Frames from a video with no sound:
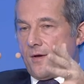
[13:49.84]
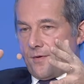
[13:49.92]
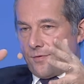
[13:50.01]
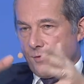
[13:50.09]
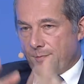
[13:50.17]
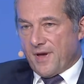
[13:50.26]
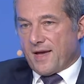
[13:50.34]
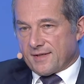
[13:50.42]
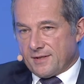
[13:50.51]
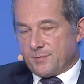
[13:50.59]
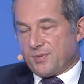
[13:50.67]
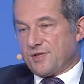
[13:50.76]
the banks
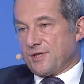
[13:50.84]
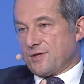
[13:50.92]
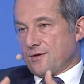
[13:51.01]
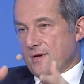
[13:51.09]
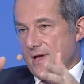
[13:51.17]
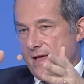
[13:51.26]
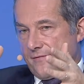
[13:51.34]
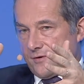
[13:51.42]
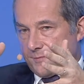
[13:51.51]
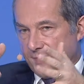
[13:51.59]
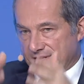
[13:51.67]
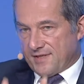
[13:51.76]
in particular have a
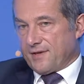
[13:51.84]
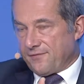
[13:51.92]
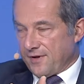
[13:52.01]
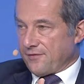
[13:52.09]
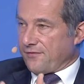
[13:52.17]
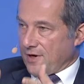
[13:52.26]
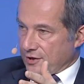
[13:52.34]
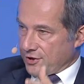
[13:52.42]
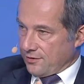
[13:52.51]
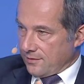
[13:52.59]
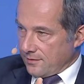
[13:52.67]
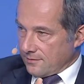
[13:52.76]
specific
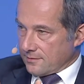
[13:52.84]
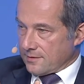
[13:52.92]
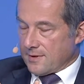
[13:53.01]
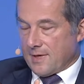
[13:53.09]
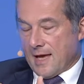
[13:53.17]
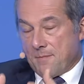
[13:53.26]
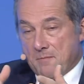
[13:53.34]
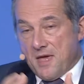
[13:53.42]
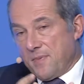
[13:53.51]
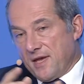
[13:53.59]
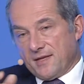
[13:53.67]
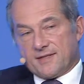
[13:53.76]
function, and
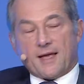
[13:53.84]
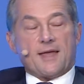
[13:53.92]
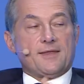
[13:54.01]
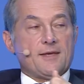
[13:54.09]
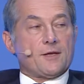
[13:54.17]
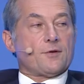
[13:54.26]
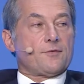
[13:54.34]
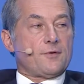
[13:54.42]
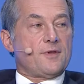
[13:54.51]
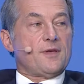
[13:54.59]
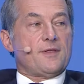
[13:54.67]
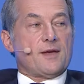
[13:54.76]
maybe it's at the end of the
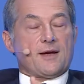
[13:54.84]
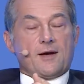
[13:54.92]
day their